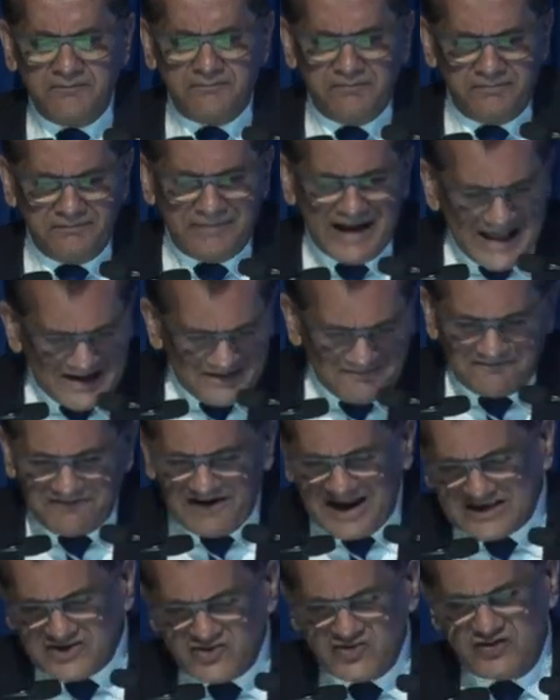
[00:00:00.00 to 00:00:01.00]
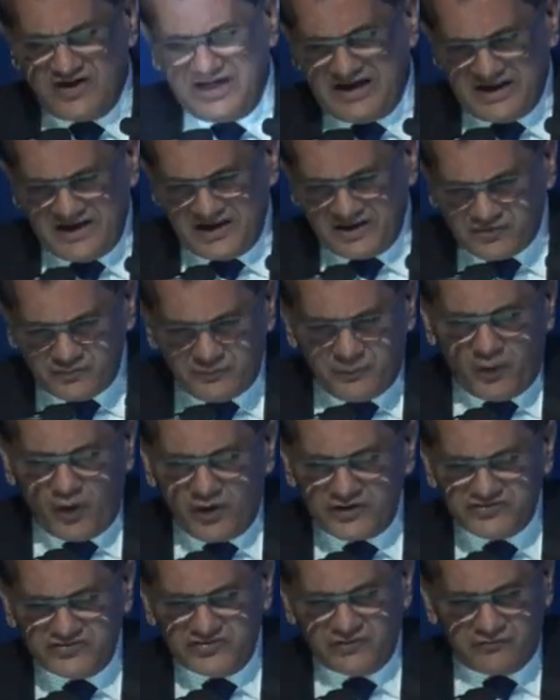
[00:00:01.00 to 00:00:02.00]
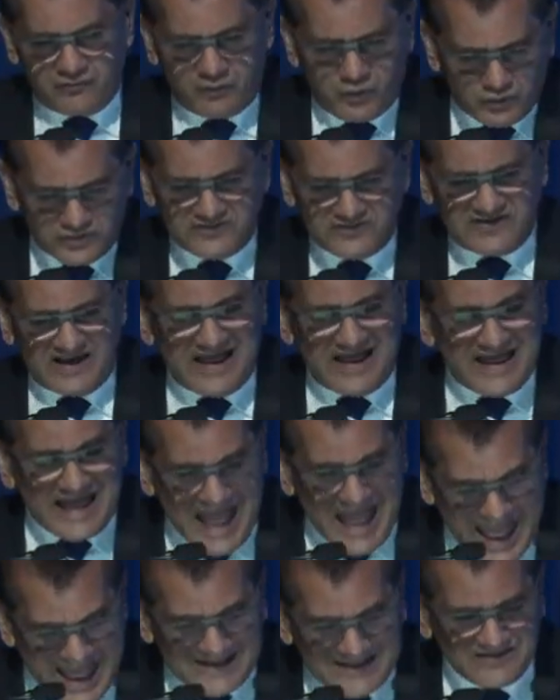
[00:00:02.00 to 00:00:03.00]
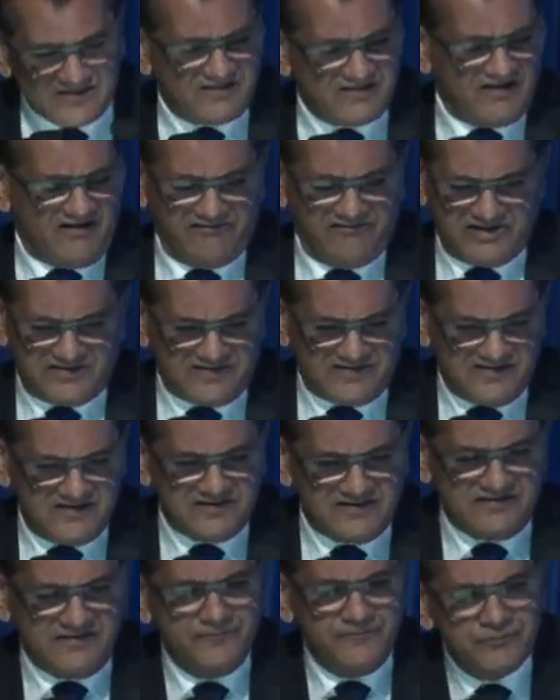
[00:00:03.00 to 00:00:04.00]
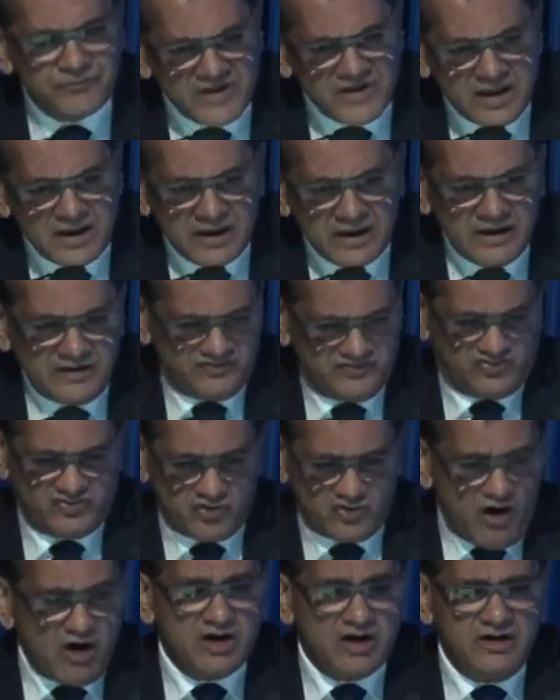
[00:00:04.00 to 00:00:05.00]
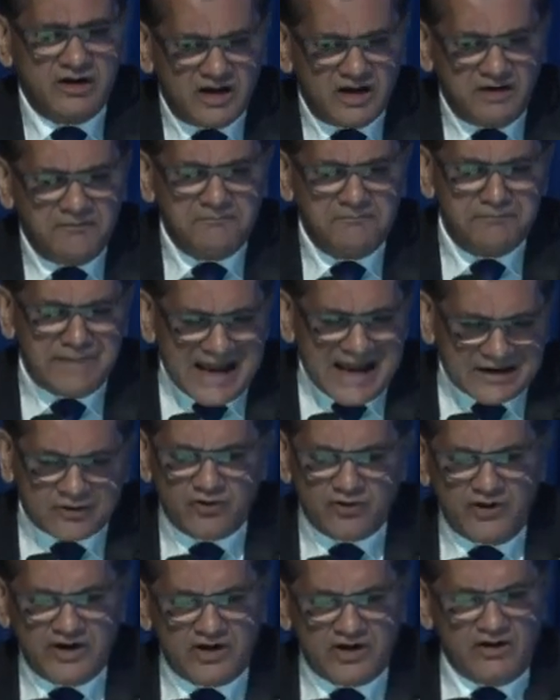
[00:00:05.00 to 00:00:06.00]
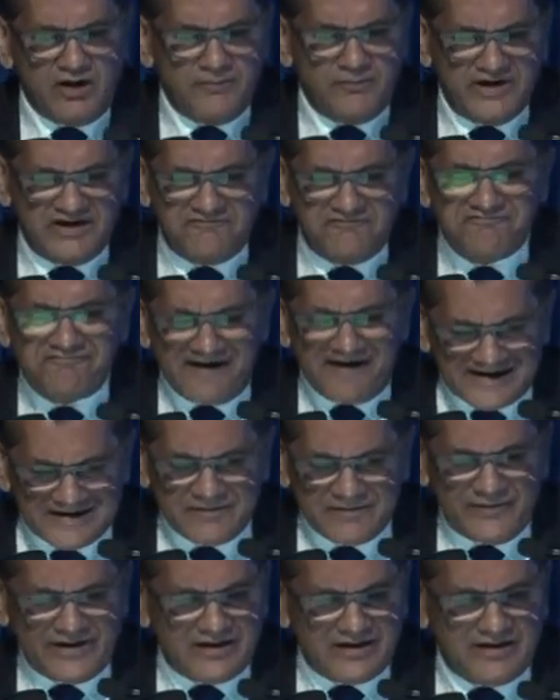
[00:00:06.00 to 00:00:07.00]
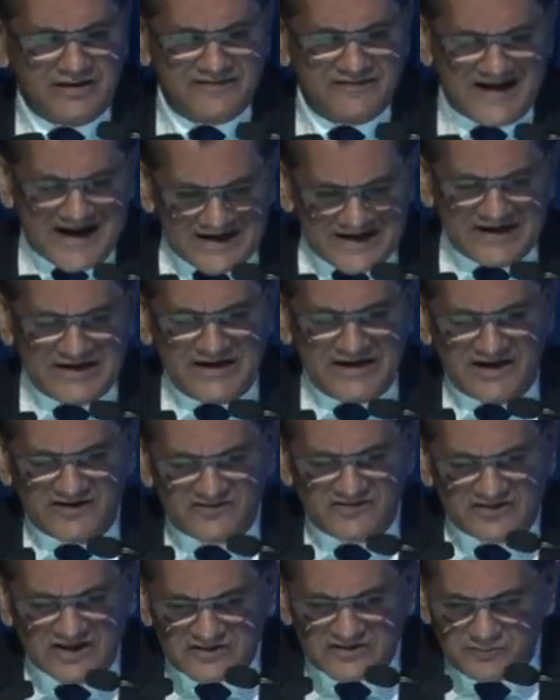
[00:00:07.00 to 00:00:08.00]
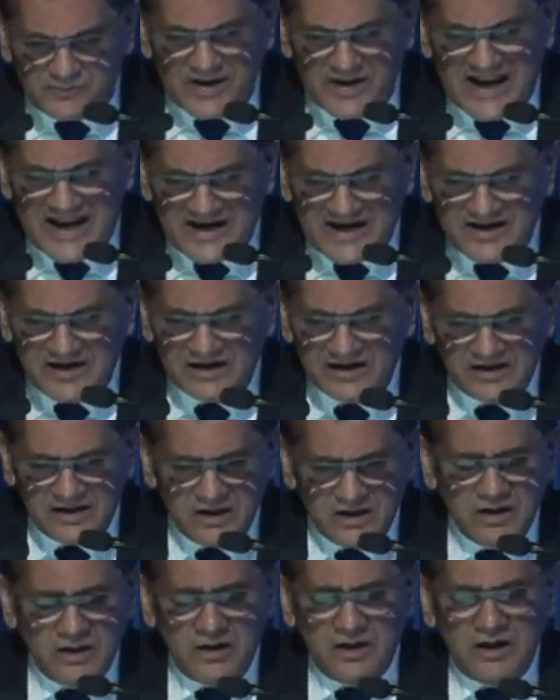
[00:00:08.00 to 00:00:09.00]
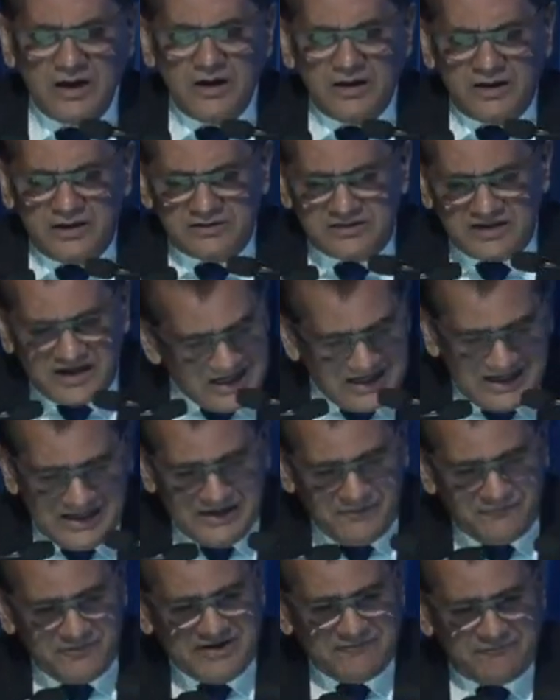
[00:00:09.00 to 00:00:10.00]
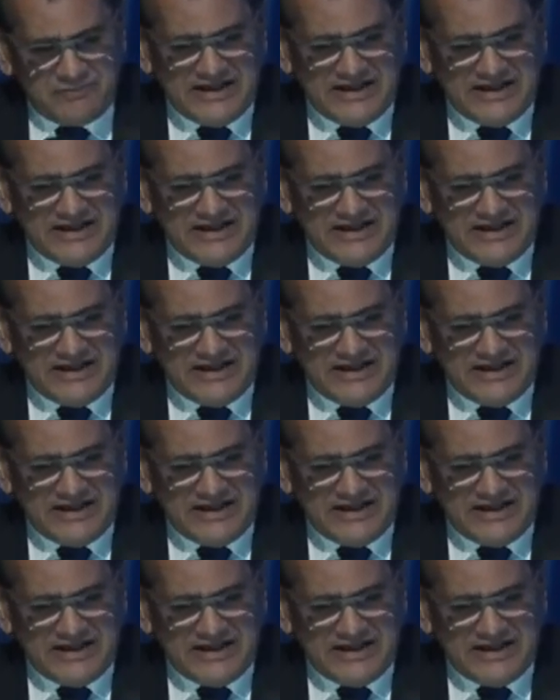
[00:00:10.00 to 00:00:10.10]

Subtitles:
manufacturing and exports of goods and services, strong macroeconomic fundamentals that India has displayed. Thirdly, we have